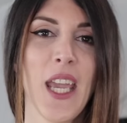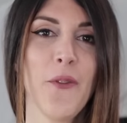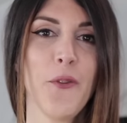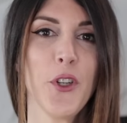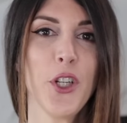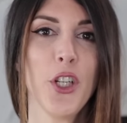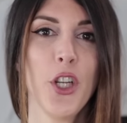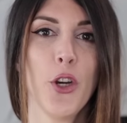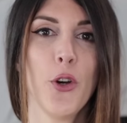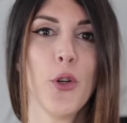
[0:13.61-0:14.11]
If
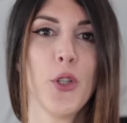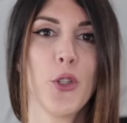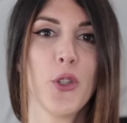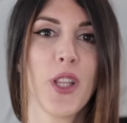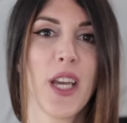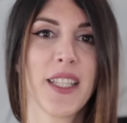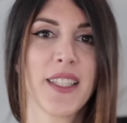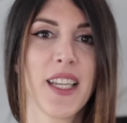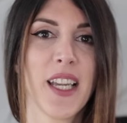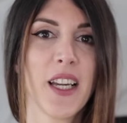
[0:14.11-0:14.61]
you're new and you'd
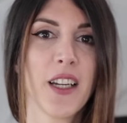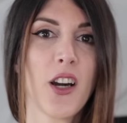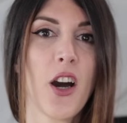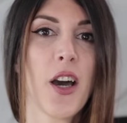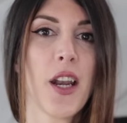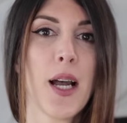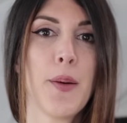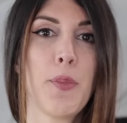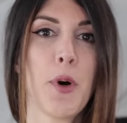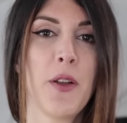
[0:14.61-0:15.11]
like to get
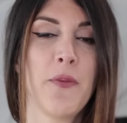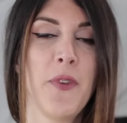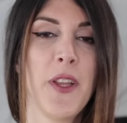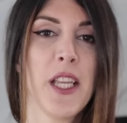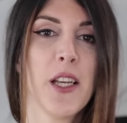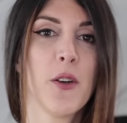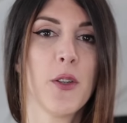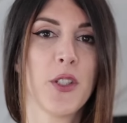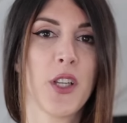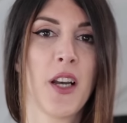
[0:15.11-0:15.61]
caught up on
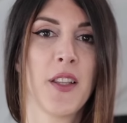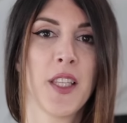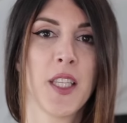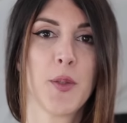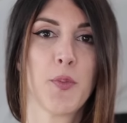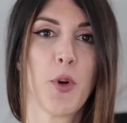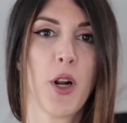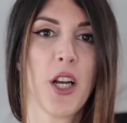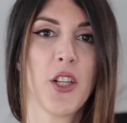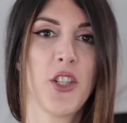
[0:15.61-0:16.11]
videos on this
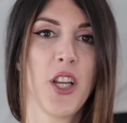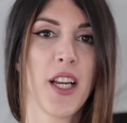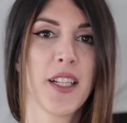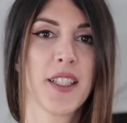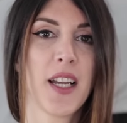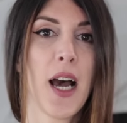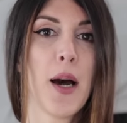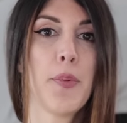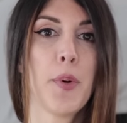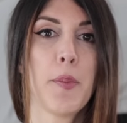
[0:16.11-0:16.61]

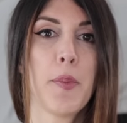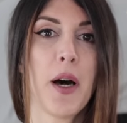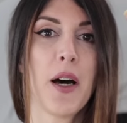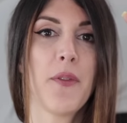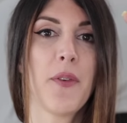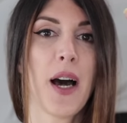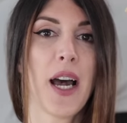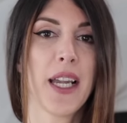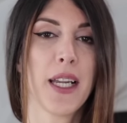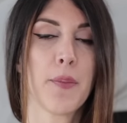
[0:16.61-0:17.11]
project, up
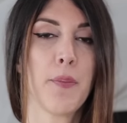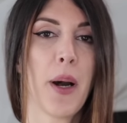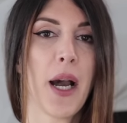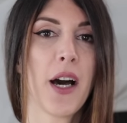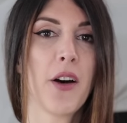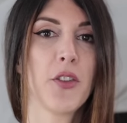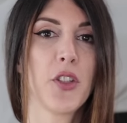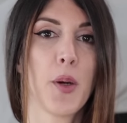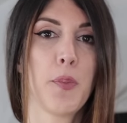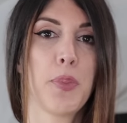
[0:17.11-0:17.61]
above I
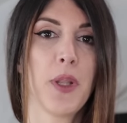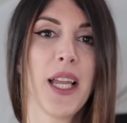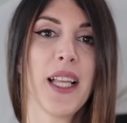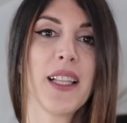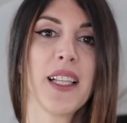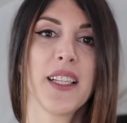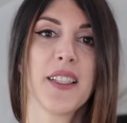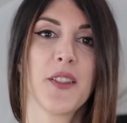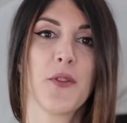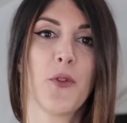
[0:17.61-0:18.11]
compiled a
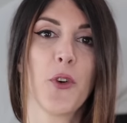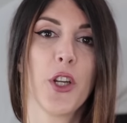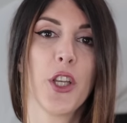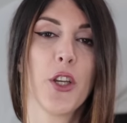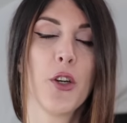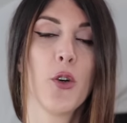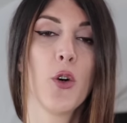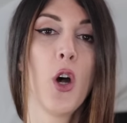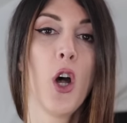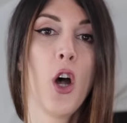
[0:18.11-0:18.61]
playlist for
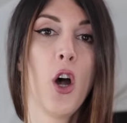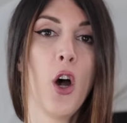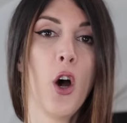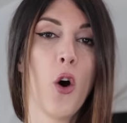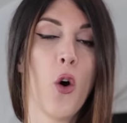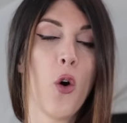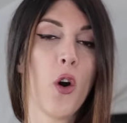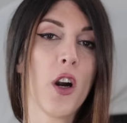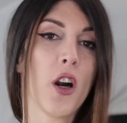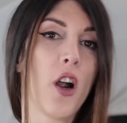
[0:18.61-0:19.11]
you,
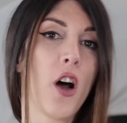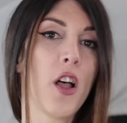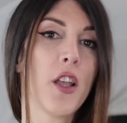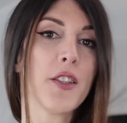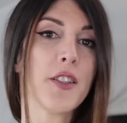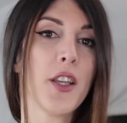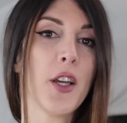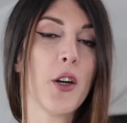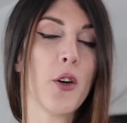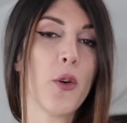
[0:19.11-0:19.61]
or
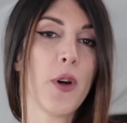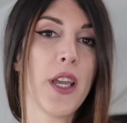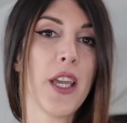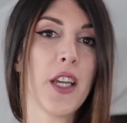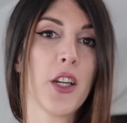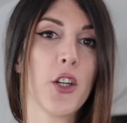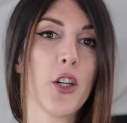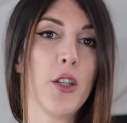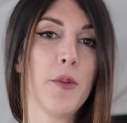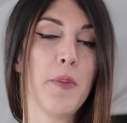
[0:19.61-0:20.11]
also
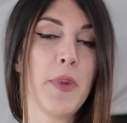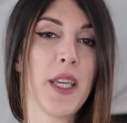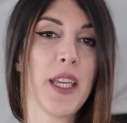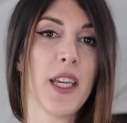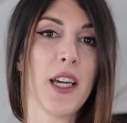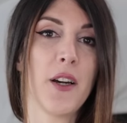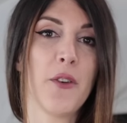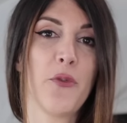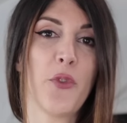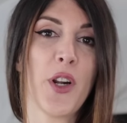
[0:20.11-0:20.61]
it could be
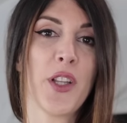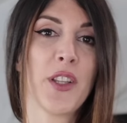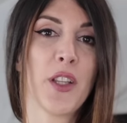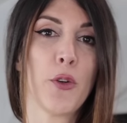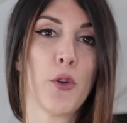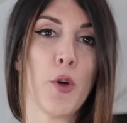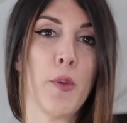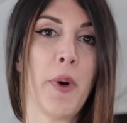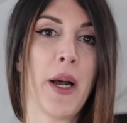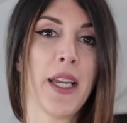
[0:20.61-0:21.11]
a friendly
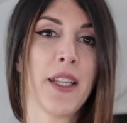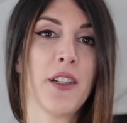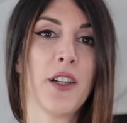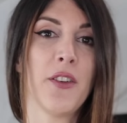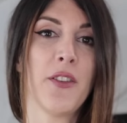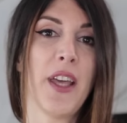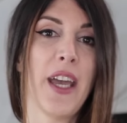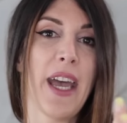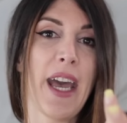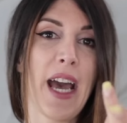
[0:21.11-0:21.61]

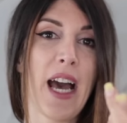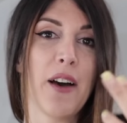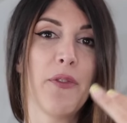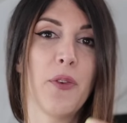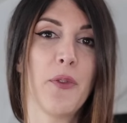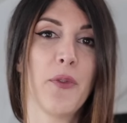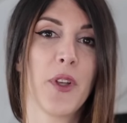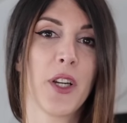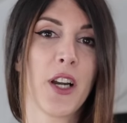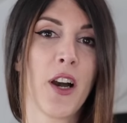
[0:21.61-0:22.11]
reminder that half
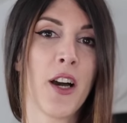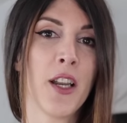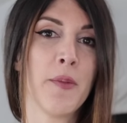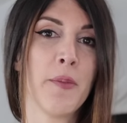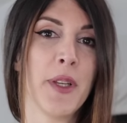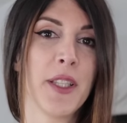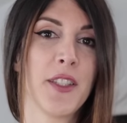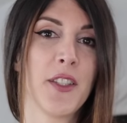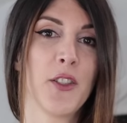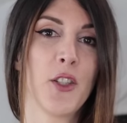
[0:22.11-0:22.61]
of the
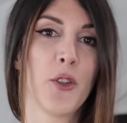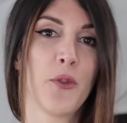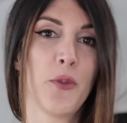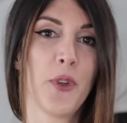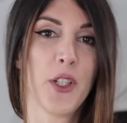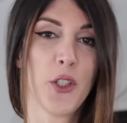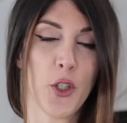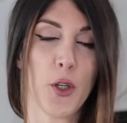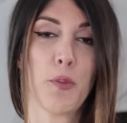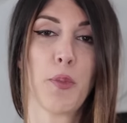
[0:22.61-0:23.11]
condiments in your
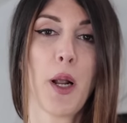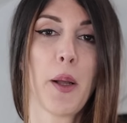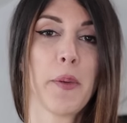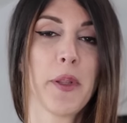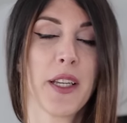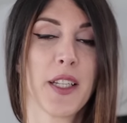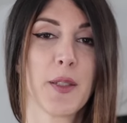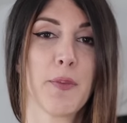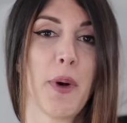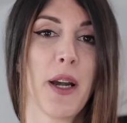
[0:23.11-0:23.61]
fridge are probably
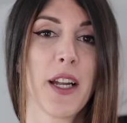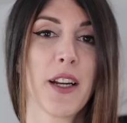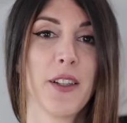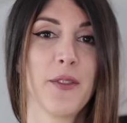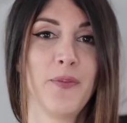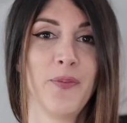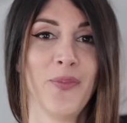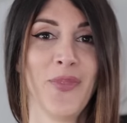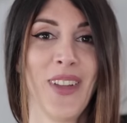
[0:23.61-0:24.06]
expired.